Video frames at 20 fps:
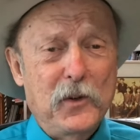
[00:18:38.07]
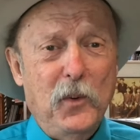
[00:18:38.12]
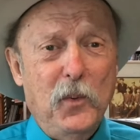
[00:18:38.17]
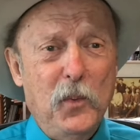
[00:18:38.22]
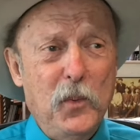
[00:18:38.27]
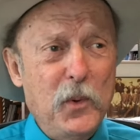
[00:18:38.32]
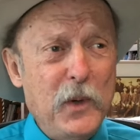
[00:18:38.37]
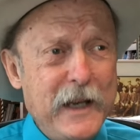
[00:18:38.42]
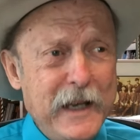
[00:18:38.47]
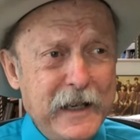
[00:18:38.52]
a
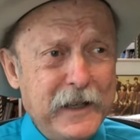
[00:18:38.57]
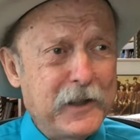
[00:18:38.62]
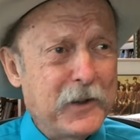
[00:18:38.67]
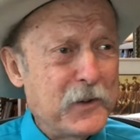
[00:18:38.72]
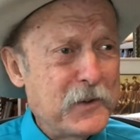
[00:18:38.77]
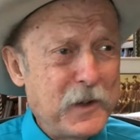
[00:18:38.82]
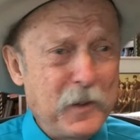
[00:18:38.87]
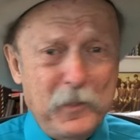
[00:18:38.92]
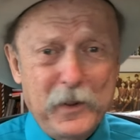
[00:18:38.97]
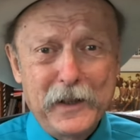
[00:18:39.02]
week or
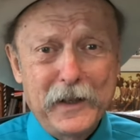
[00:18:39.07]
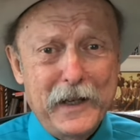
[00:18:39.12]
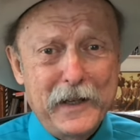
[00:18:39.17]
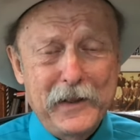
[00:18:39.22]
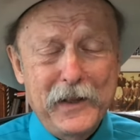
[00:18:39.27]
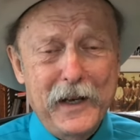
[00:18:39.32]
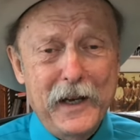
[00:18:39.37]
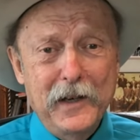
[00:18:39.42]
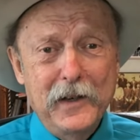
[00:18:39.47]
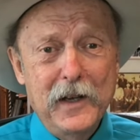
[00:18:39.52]
something like
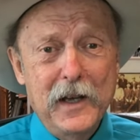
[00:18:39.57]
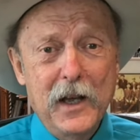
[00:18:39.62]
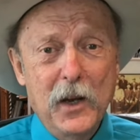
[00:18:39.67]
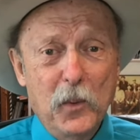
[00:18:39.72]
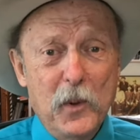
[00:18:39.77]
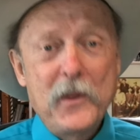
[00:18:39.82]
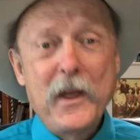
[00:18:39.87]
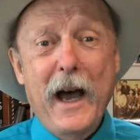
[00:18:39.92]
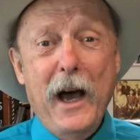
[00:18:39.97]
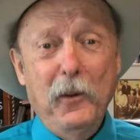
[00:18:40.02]
that
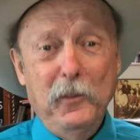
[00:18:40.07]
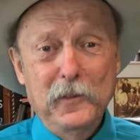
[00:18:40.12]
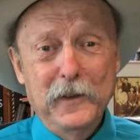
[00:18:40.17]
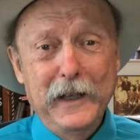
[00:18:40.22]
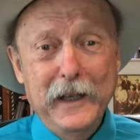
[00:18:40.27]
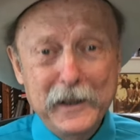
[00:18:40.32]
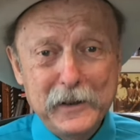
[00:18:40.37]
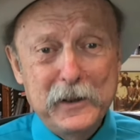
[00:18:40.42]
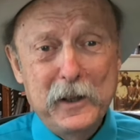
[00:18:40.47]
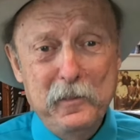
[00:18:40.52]
without
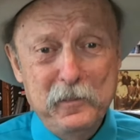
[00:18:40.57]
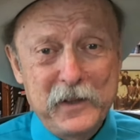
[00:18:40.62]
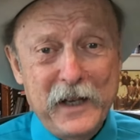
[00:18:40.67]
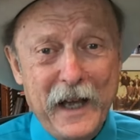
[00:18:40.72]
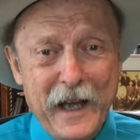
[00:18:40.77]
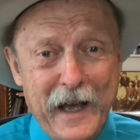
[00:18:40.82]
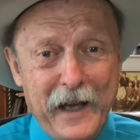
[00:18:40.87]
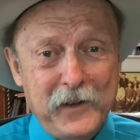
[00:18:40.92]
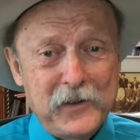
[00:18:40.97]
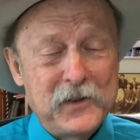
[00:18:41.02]
income
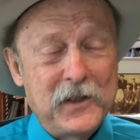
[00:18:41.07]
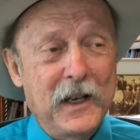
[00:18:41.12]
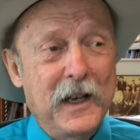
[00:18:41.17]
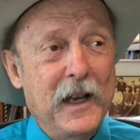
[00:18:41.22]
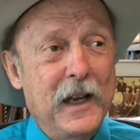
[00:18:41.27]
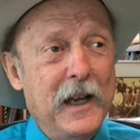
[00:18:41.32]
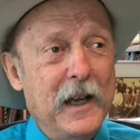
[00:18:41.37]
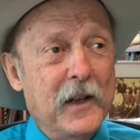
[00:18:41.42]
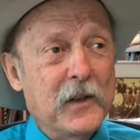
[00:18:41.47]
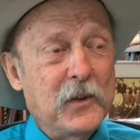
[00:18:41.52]
tax.
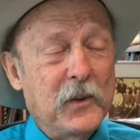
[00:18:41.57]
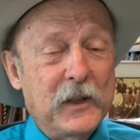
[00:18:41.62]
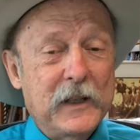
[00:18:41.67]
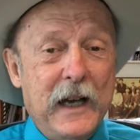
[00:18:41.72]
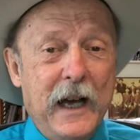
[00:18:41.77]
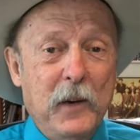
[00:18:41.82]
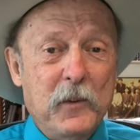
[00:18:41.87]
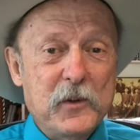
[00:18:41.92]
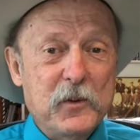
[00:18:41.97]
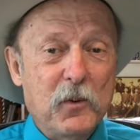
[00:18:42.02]
So the
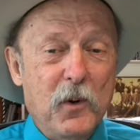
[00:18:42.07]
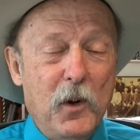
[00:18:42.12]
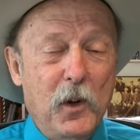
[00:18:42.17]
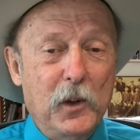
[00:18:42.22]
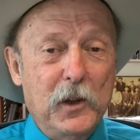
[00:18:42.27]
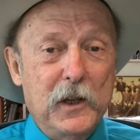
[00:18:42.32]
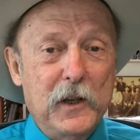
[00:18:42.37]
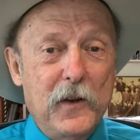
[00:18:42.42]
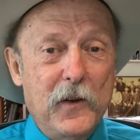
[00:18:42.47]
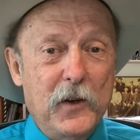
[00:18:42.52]
guy was
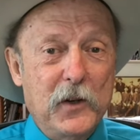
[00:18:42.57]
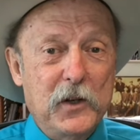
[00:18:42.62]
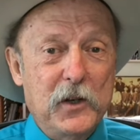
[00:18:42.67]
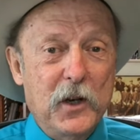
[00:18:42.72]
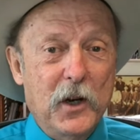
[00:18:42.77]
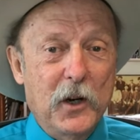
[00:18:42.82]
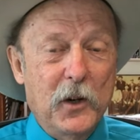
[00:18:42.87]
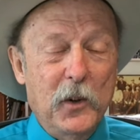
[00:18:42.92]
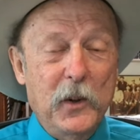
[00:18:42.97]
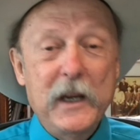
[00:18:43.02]
rolling in the
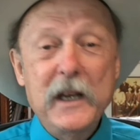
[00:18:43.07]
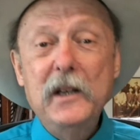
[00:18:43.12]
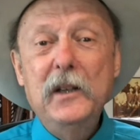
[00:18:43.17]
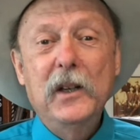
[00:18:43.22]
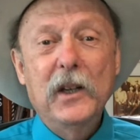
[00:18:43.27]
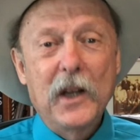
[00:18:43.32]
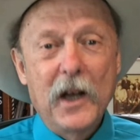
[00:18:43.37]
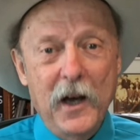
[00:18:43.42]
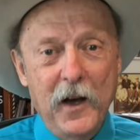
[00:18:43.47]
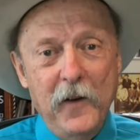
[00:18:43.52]
dough. He
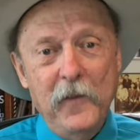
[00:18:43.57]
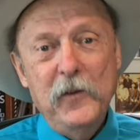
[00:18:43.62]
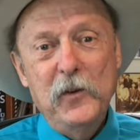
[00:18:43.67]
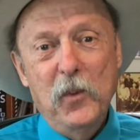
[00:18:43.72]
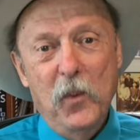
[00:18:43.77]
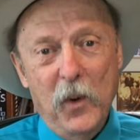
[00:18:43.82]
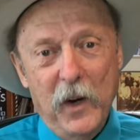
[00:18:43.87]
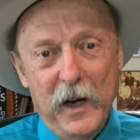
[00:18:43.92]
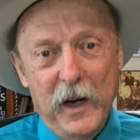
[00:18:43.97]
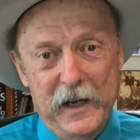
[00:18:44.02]
loved
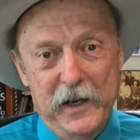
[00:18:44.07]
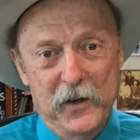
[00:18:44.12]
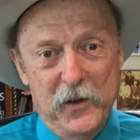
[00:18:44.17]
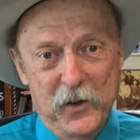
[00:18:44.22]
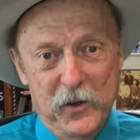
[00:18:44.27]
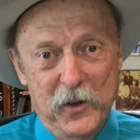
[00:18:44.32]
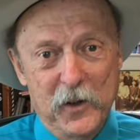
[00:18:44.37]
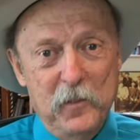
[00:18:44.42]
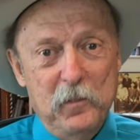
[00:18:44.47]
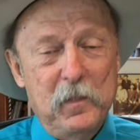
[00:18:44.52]

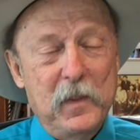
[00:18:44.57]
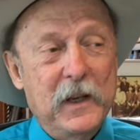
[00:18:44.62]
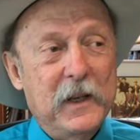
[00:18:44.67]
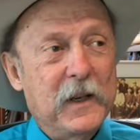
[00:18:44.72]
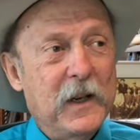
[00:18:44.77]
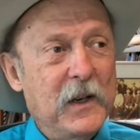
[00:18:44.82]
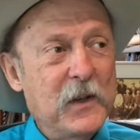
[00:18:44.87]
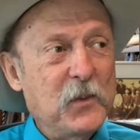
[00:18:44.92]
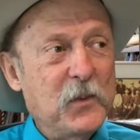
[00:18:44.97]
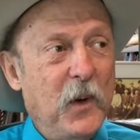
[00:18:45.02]
Wyatt Earp
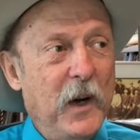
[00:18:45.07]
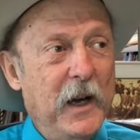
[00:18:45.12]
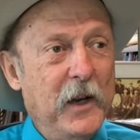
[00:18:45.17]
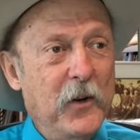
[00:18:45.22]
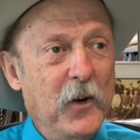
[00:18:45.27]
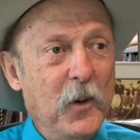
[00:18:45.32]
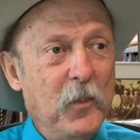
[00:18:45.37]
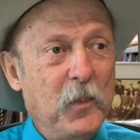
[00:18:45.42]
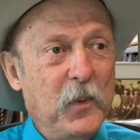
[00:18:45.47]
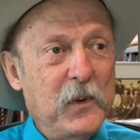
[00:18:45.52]
because
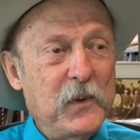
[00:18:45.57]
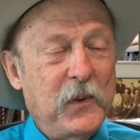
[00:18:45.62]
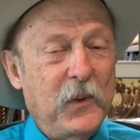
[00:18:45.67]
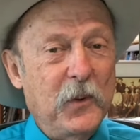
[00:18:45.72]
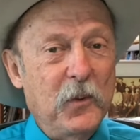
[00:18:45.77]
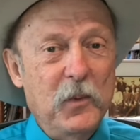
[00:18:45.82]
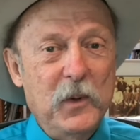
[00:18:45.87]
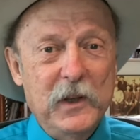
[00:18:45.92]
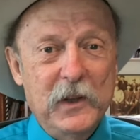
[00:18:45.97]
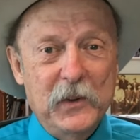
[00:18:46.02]
Wyatt Earp
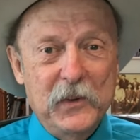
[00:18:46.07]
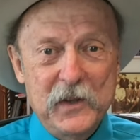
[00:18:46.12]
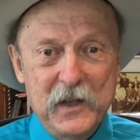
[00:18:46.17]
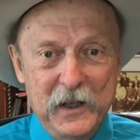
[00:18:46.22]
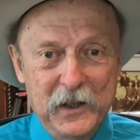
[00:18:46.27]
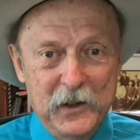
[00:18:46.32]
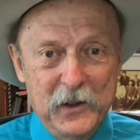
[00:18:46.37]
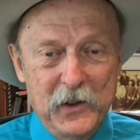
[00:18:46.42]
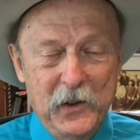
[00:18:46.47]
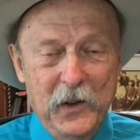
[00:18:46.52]
was the real
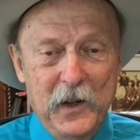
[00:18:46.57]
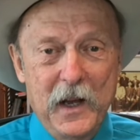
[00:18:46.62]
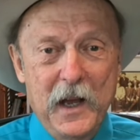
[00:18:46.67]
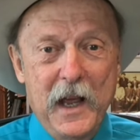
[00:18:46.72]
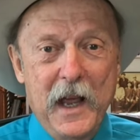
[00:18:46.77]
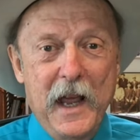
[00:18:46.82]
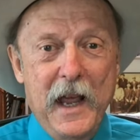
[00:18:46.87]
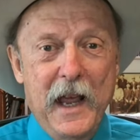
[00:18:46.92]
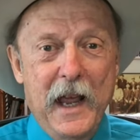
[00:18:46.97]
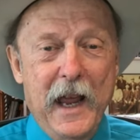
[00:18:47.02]
deal.
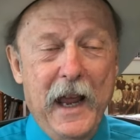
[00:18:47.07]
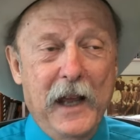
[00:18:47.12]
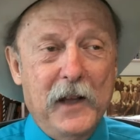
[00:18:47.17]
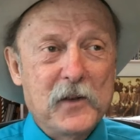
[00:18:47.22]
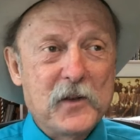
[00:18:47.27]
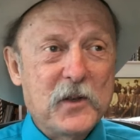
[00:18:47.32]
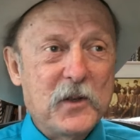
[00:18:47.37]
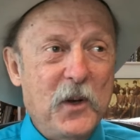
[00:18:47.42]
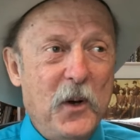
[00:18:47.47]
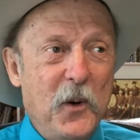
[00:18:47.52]

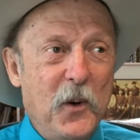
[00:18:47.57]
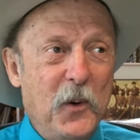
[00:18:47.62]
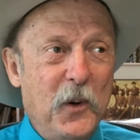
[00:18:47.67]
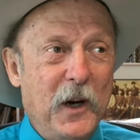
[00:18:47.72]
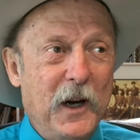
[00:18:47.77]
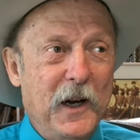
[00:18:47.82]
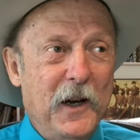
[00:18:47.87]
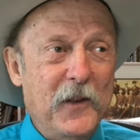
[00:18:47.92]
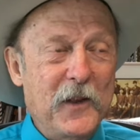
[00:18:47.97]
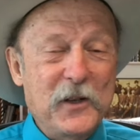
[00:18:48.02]
And
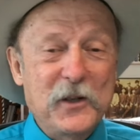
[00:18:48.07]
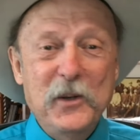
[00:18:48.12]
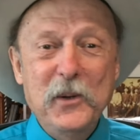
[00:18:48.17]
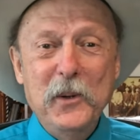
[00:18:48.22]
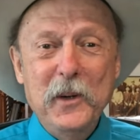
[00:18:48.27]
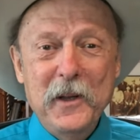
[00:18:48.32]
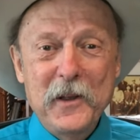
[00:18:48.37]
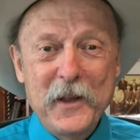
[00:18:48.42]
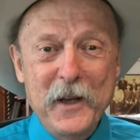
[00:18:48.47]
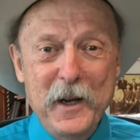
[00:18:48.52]
so the
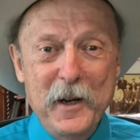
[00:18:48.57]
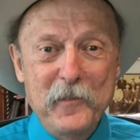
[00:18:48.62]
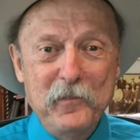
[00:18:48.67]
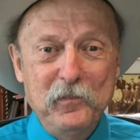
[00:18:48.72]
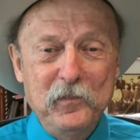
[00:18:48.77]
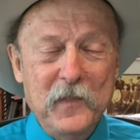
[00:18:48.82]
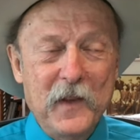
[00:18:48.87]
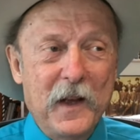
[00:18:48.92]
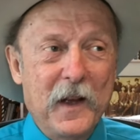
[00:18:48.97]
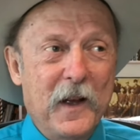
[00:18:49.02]
2 of
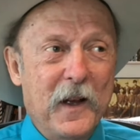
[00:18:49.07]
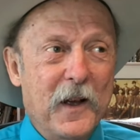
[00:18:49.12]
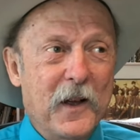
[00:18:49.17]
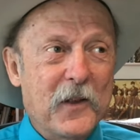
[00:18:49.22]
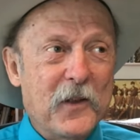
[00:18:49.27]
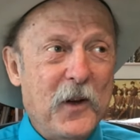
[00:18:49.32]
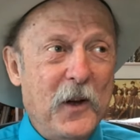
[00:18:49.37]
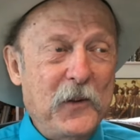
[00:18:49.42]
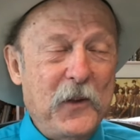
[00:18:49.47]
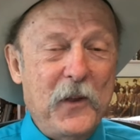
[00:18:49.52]
them
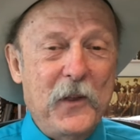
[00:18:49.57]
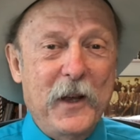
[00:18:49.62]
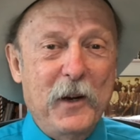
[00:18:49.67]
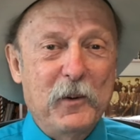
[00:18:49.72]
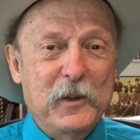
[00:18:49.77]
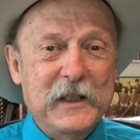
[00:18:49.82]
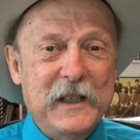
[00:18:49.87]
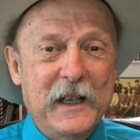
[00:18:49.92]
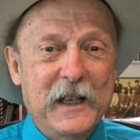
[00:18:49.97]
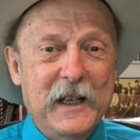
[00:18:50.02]
thought that they
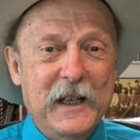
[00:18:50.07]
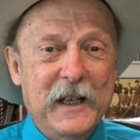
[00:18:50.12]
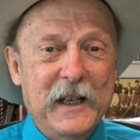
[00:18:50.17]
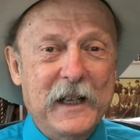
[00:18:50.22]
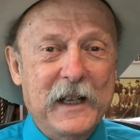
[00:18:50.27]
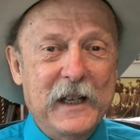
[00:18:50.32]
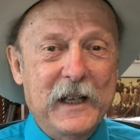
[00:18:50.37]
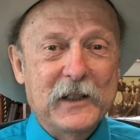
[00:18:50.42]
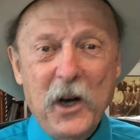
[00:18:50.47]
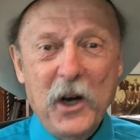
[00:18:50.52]
would get
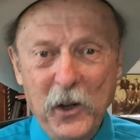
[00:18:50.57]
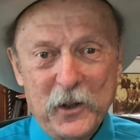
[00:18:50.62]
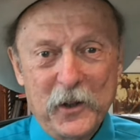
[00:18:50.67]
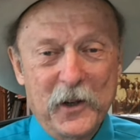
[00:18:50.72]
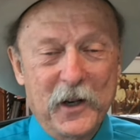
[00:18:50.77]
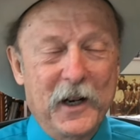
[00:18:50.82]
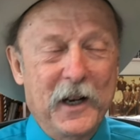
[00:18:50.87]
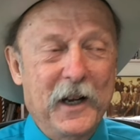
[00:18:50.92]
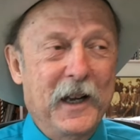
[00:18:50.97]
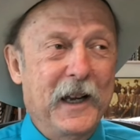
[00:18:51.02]

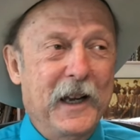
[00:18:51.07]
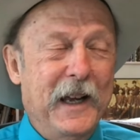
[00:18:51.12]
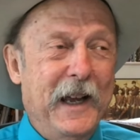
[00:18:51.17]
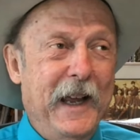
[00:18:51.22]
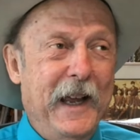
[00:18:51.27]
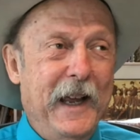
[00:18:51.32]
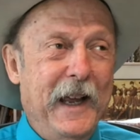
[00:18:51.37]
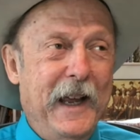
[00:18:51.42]
culture.